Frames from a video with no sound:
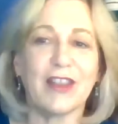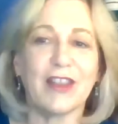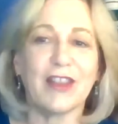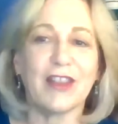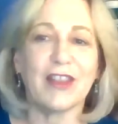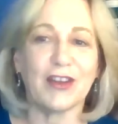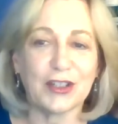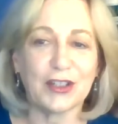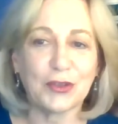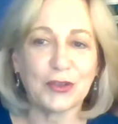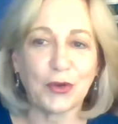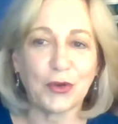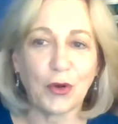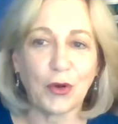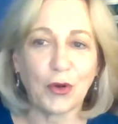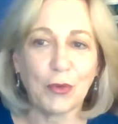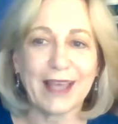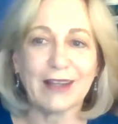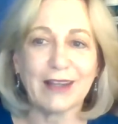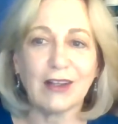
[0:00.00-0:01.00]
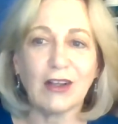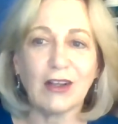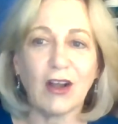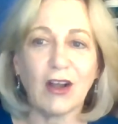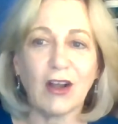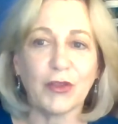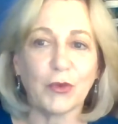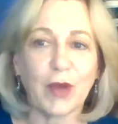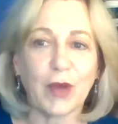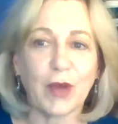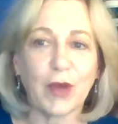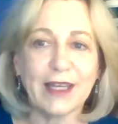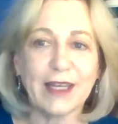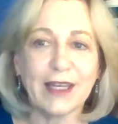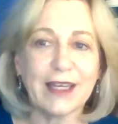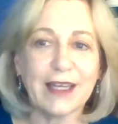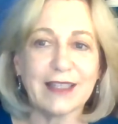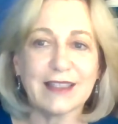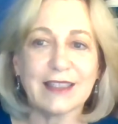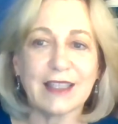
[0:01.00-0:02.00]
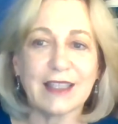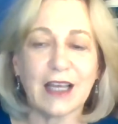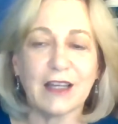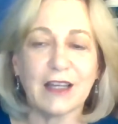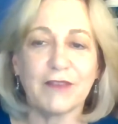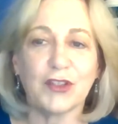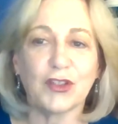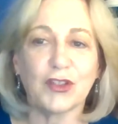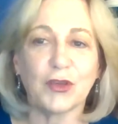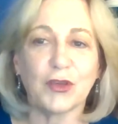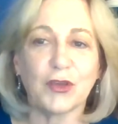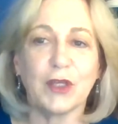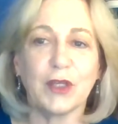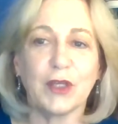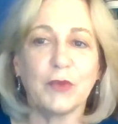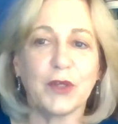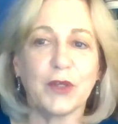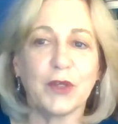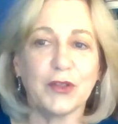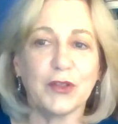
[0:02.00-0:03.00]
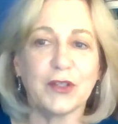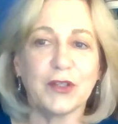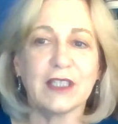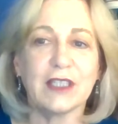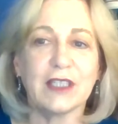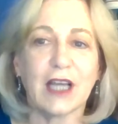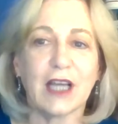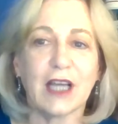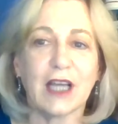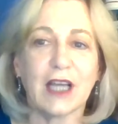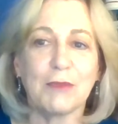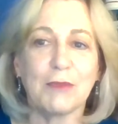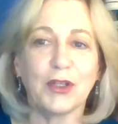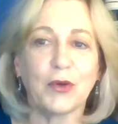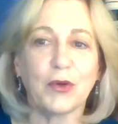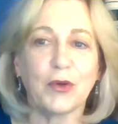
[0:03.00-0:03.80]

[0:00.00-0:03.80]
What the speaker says: there's a control panel on the right-hand side of the screen where you can type